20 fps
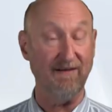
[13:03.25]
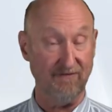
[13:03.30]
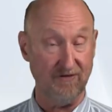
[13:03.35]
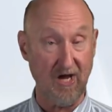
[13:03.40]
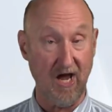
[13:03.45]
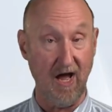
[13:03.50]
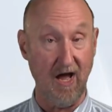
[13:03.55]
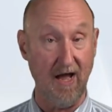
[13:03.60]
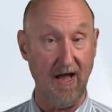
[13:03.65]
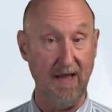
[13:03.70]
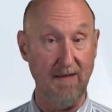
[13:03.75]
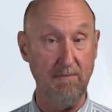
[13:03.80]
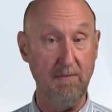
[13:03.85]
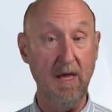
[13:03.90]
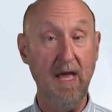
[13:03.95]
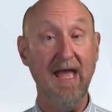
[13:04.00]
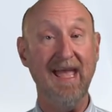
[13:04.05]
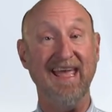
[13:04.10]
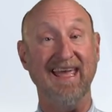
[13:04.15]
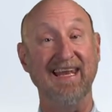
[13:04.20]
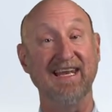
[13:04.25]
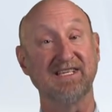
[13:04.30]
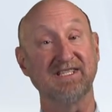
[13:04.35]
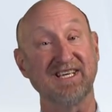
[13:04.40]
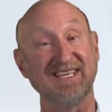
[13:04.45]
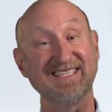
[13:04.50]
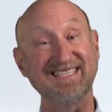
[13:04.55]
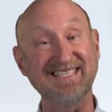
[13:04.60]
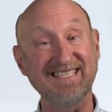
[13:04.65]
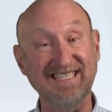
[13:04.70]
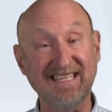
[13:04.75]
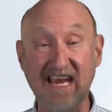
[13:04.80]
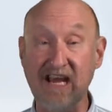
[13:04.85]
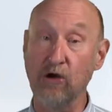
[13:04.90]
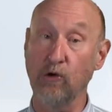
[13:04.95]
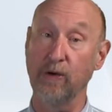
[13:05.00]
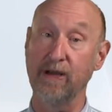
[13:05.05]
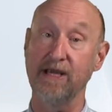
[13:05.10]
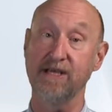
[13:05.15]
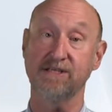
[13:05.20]
of time, it is a
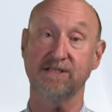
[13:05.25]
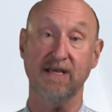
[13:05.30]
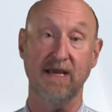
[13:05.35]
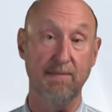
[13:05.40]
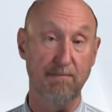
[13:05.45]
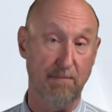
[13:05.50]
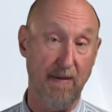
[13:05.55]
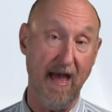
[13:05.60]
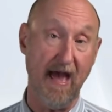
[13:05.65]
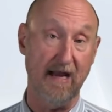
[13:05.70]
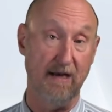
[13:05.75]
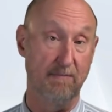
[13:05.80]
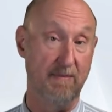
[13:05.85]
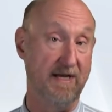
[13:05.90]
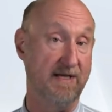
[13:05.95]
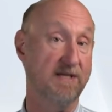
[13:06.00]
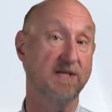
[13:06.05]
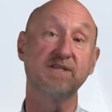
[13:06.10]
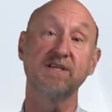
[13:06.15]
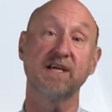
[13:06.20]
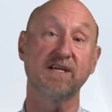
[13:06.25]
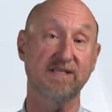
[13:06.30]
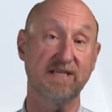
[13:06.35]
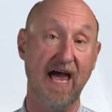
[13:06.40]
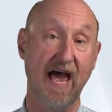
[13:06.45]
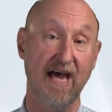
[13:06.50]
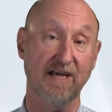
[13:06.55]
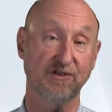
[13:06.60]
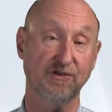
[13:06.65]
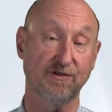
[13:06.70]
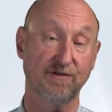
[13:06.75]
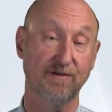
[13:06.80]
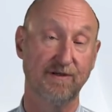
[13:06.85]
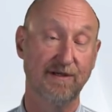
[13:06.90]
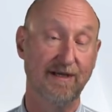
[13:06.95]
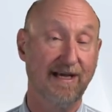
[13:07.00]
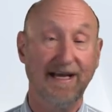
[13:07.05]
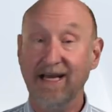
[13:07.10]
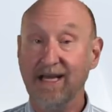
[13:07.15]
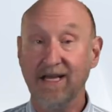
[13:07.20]
serious impediment to success.
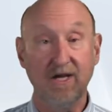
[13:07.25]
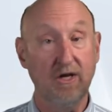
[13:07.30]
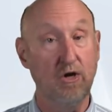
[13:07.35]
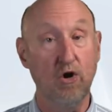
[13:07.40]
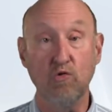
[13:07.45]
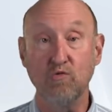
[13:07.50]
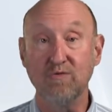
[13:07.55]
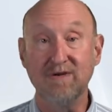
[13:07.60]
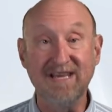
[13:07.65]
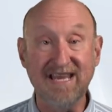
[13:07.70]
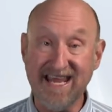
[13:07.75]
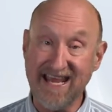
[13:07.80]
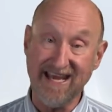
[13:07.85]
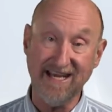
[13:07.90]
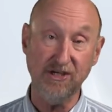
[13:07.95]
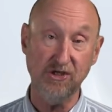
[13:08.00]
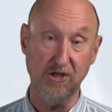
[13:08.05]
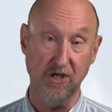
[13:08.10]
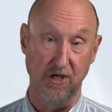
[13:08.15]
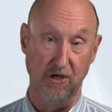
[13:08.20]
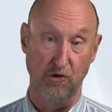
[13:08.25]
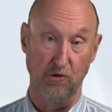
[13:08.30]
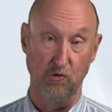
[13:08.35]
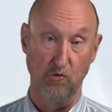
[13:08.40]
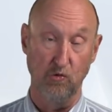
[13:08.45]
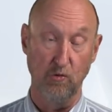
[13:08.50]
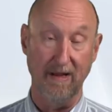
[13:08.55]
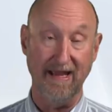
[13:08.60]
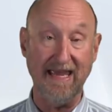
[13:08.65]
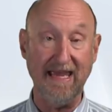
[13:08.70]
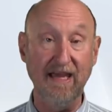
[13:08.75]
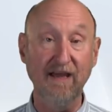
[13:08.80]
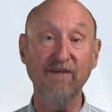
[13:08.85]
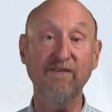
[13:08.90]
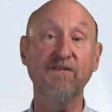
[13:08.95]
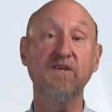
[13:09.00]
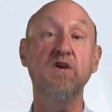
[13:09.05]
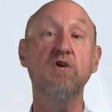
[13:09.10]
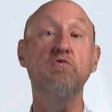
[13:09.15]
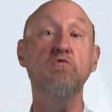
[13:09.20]
You don't need to
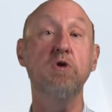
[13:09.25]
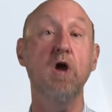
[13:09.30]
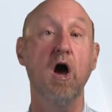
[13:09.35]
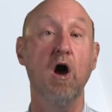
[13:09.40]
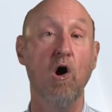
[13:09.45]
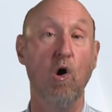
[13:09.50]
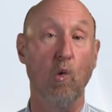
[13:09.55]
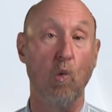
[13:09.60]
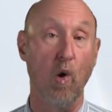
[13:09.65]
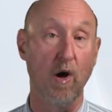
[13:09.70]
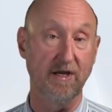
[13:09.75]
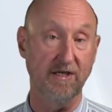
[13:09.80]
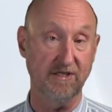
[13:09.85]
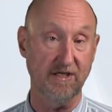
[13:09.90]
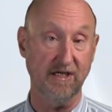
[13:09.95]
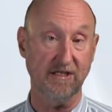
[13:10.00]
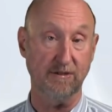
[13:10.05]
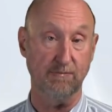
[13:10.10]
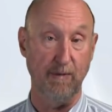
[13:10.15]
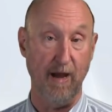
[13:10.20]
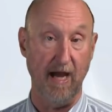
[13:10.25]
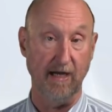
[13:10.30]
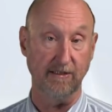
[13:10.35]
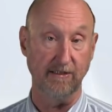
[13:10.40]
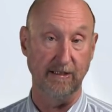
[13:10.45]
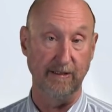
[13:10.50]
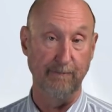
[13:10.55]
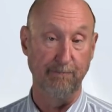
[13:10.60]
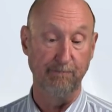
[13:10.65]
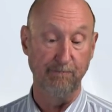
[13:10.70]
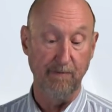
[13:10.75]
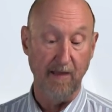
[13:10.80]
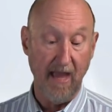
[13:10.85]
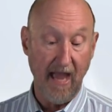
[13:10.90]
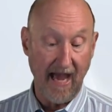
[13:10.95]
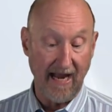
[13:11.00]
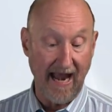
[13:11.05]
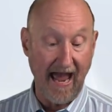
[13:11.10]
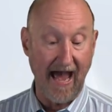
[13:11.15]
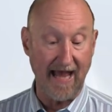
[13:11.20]
if you know what is expected
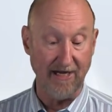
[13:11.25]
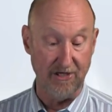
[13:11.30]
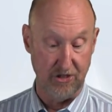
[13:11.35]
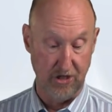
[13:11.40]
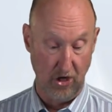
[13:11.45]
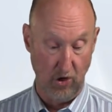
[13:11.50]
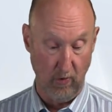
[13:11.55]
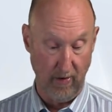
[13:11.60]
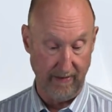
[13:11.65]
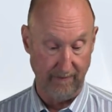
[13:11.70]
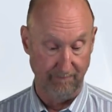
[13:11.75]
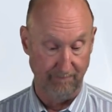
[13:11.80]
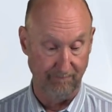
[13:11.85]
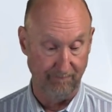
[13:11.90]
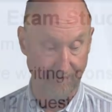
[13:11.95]
and how to do it.